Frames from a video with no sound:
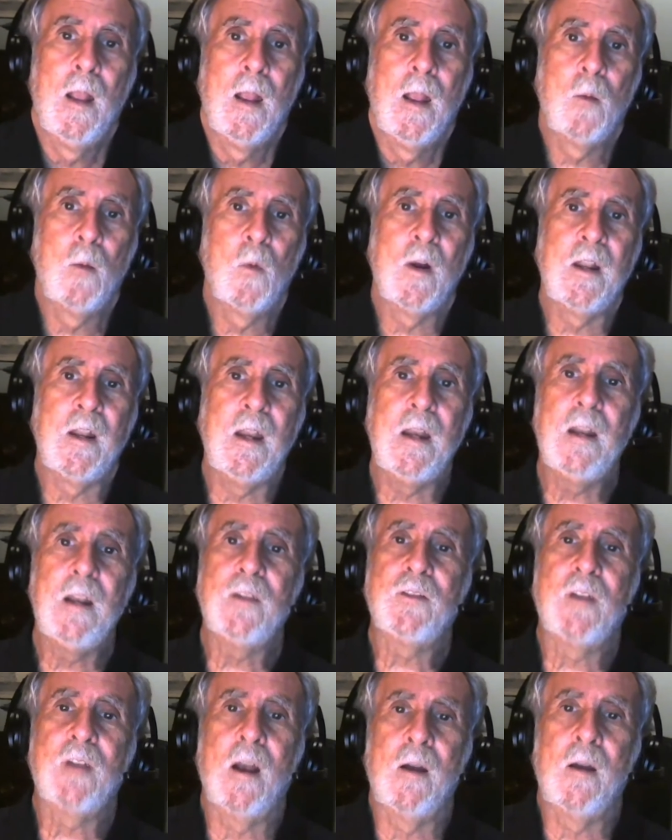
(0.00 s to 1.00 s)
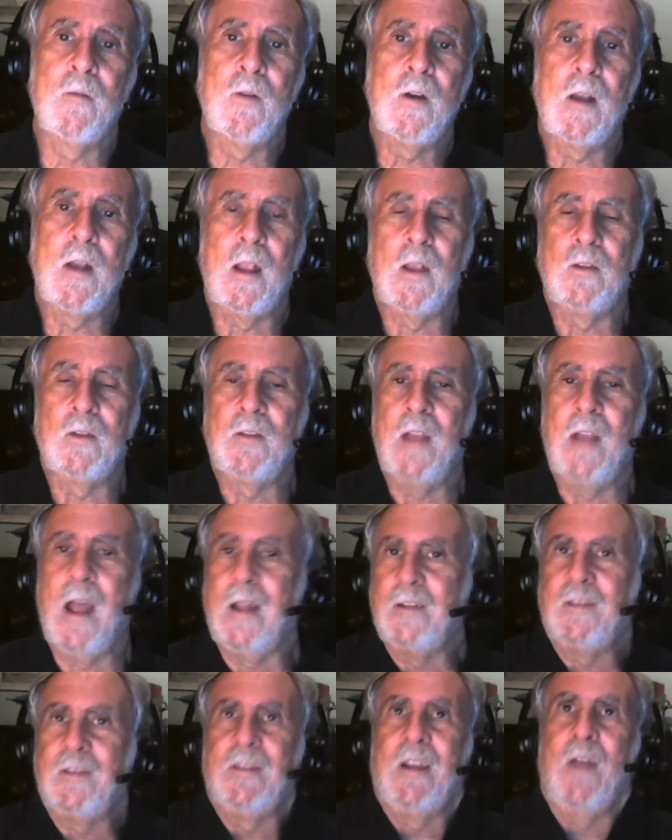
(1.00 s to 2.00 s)
And what he discovered is
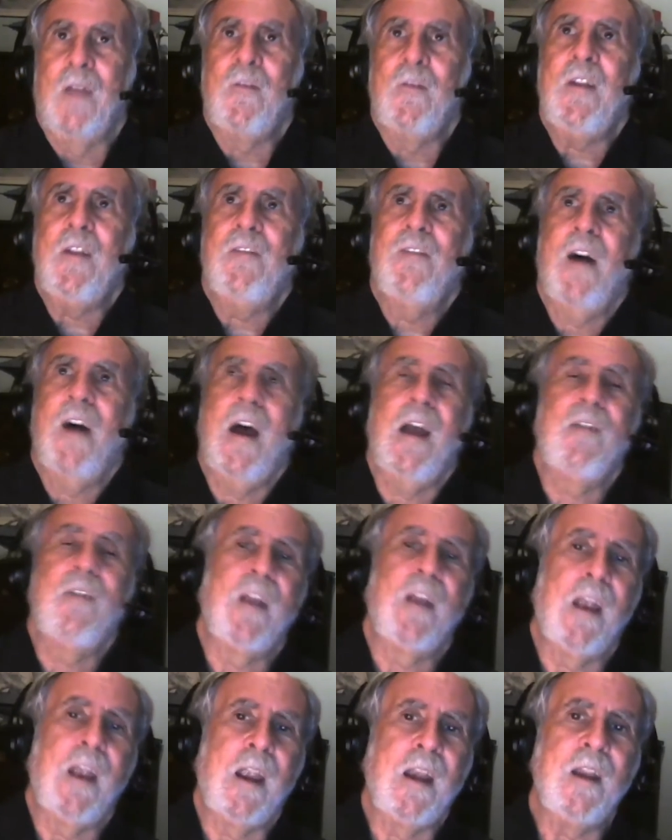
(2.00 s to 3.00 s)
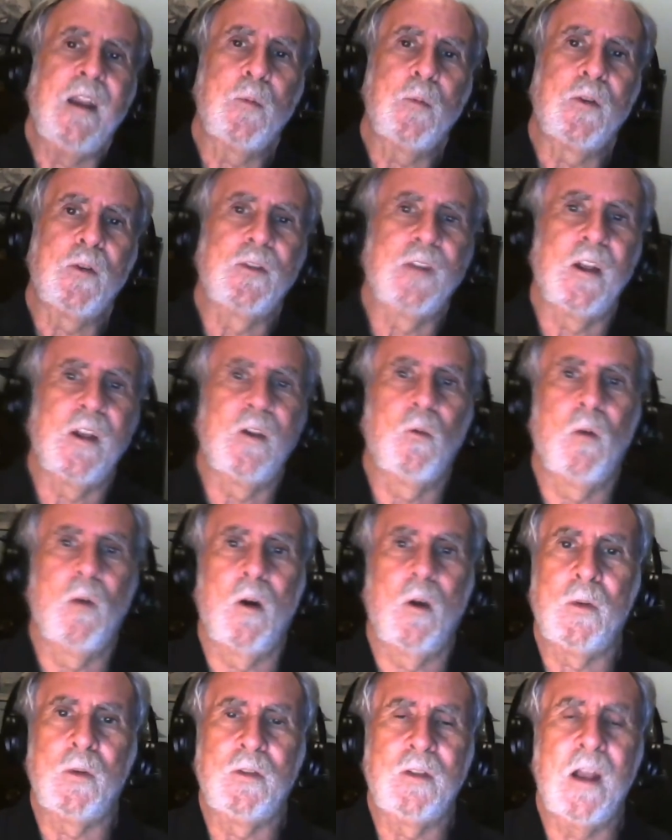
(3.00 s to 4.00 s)
that 75 to 80% of
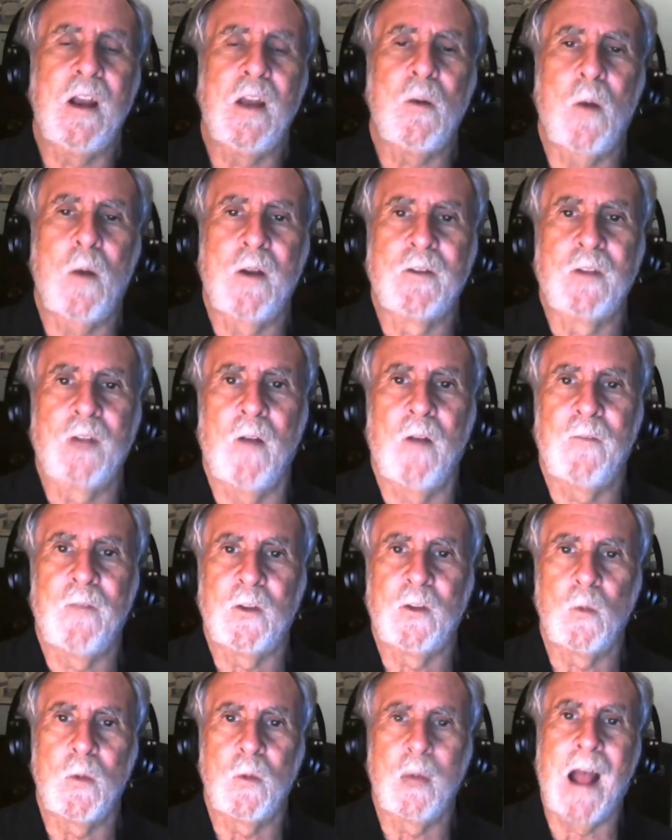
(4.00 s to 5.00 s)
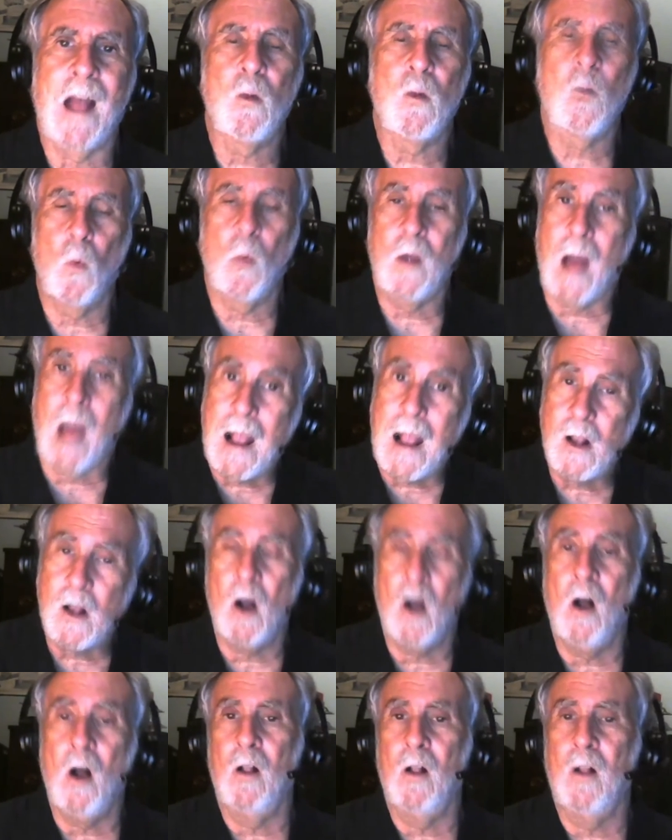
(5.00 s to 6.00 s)
what we say to ourselves is what I
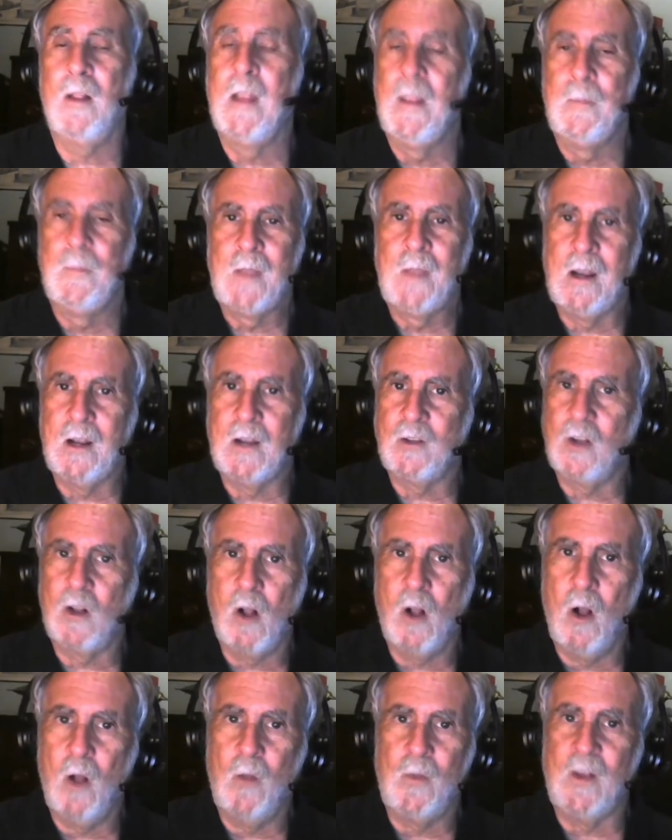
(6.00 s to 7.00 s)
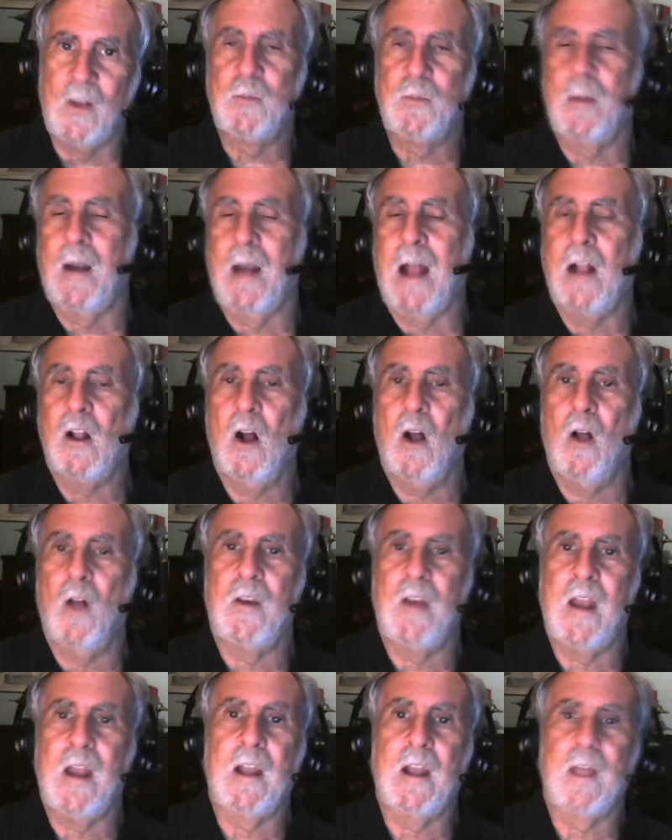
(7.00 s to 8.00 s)
call, he doesn't call this, but I
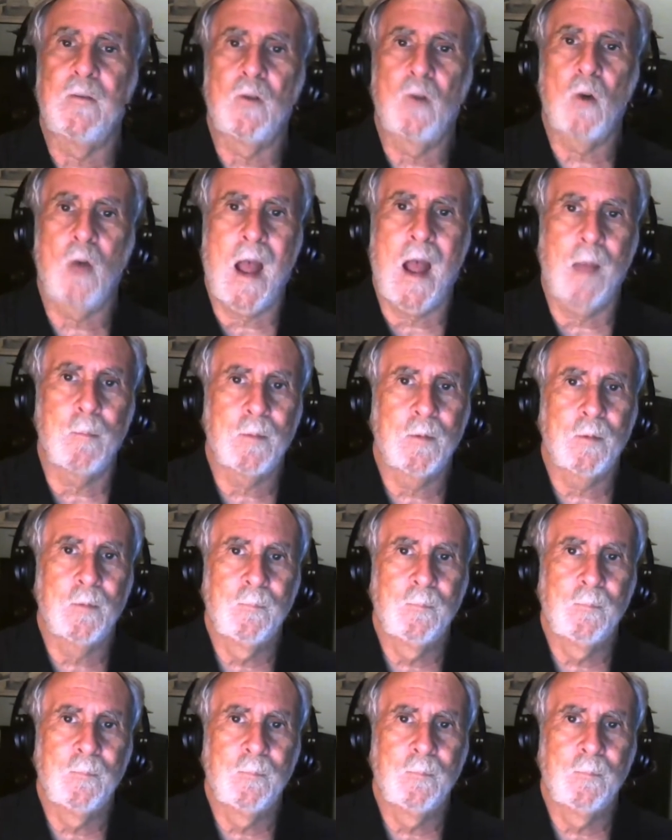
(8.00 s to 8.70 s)
call negative crap.